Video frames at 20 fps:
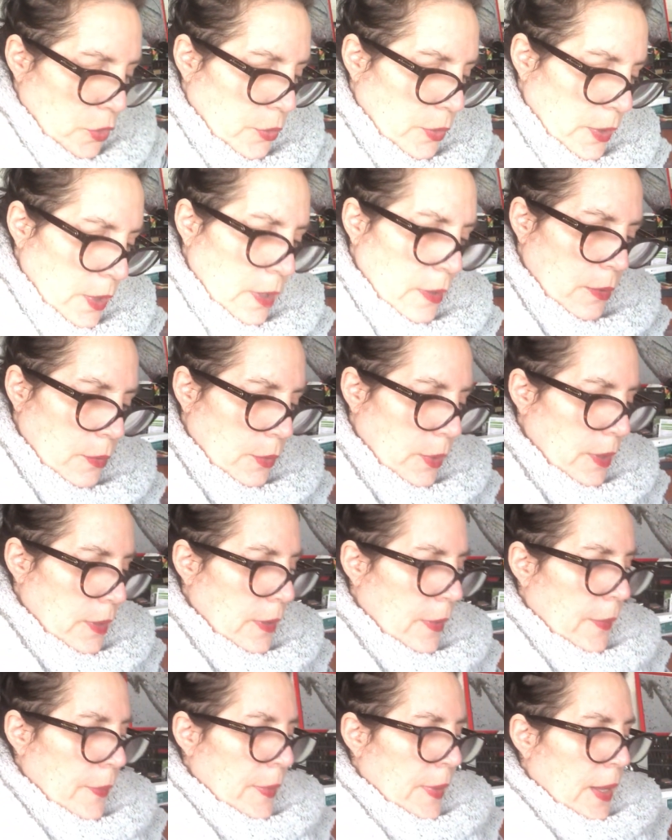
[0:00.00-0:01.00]
to another one.
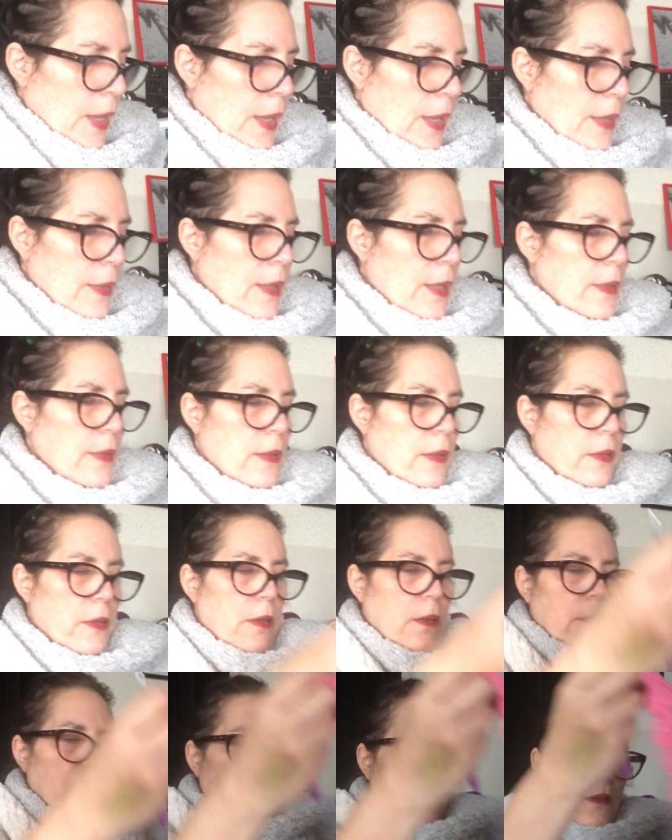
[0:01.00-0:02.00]
And then this is the